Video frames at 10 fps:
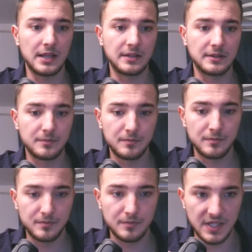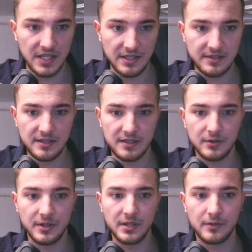and they
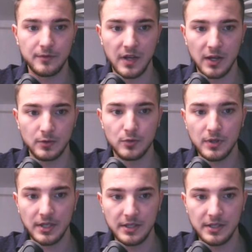see the real value